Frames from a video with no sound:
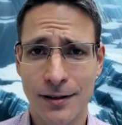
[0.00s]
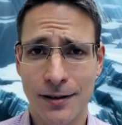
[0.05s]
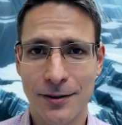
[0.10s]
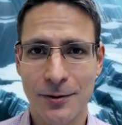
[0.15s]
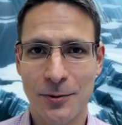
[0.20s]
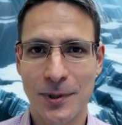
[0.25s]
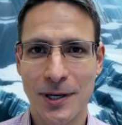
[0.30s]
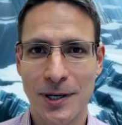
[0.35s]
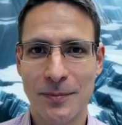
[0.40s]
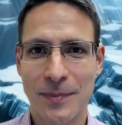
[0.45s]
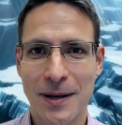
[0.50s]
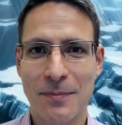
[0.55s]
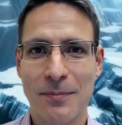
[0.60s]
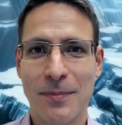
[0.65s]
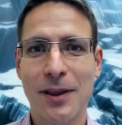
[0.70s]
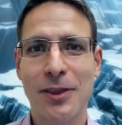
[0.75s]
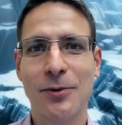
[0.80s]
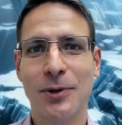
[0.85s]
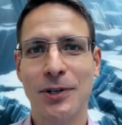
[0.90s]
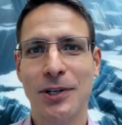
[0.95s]
where my
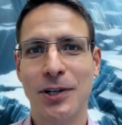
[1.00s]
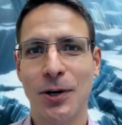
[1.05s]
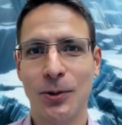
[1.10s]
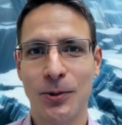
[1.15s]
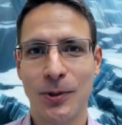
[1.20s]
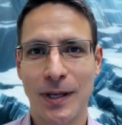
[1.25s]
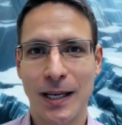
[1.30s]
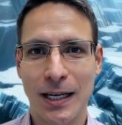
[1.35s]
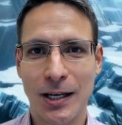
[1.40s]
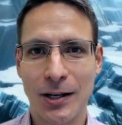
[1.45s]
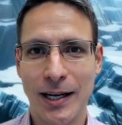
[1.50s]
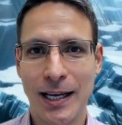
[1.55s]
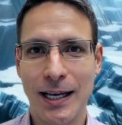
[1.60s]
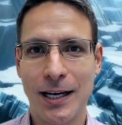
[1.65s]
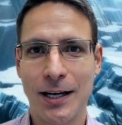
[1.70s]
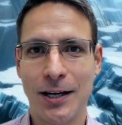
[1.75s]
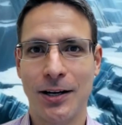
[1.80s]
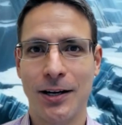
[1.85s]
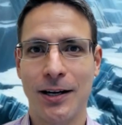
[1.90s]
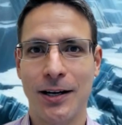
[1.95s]
mother would go to get her
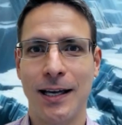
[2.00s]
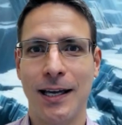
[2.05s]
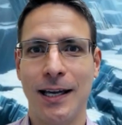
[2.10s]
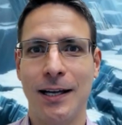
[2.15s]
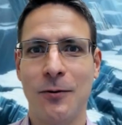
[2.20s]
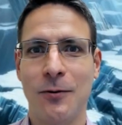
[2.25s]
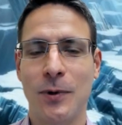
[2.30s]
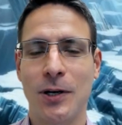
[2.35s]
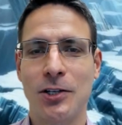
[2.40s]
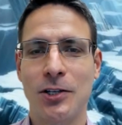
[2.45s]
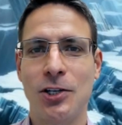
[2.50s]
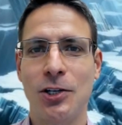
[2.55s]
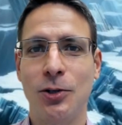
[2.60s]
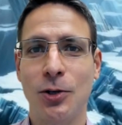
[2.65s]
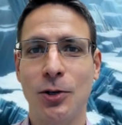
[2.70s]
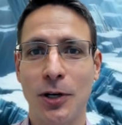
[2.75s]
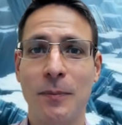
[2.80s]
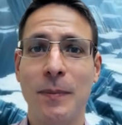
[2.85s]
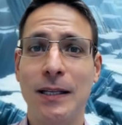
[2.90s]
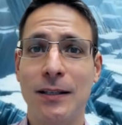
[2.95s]
hair and where she
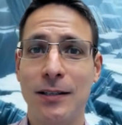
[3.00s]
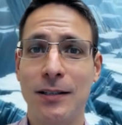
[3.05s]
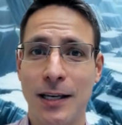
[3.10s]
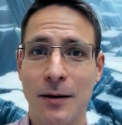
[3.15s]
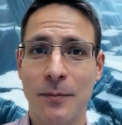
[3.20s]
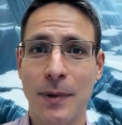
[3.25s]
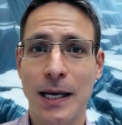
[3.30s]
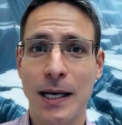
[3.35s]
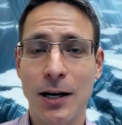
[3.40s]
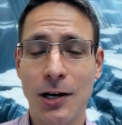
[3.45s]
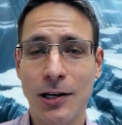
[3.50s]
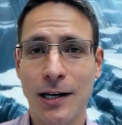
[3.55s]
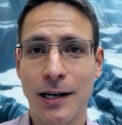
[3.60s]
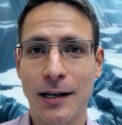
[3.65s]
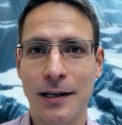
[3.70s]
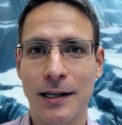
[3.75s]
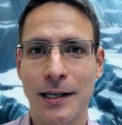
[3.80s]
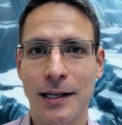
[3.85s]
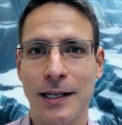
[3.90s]
took me to get my haircut.